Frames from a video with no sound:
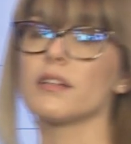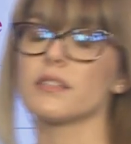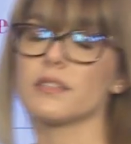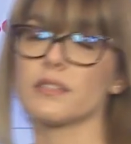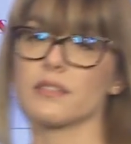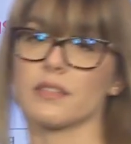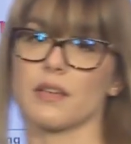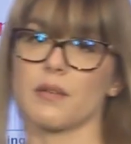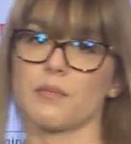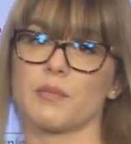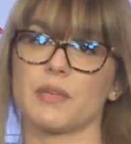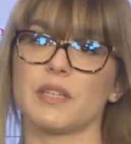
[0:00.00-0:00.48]

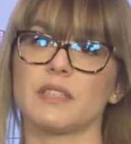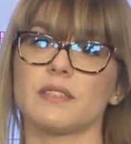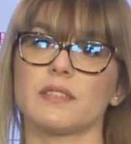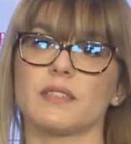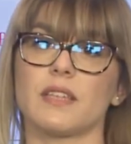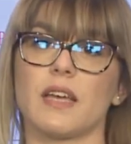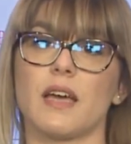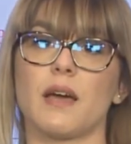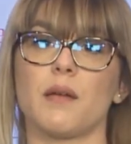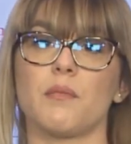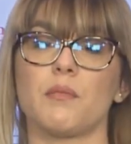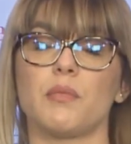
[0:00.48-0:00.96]
some
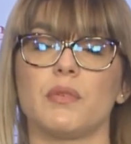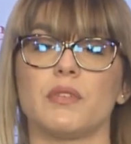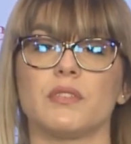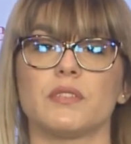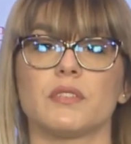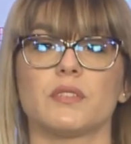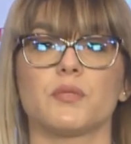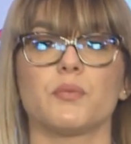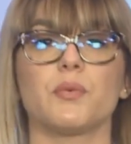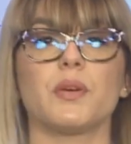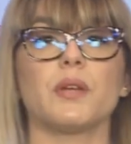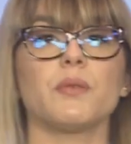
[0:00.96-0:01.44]

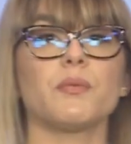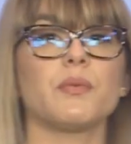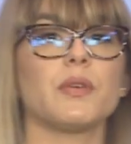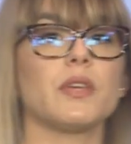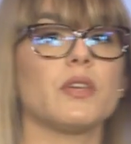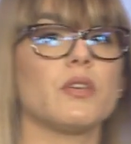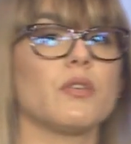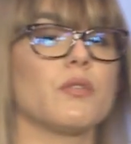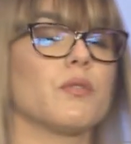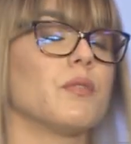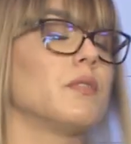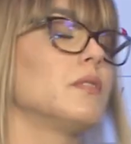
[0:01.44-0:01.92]
examples when we
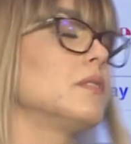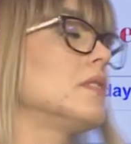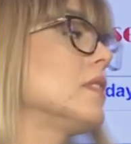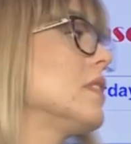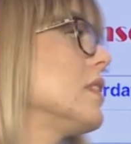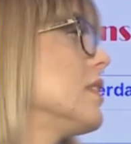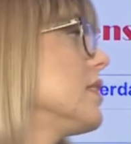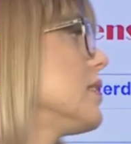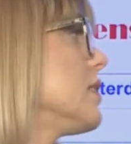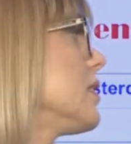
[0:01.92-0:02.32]
use these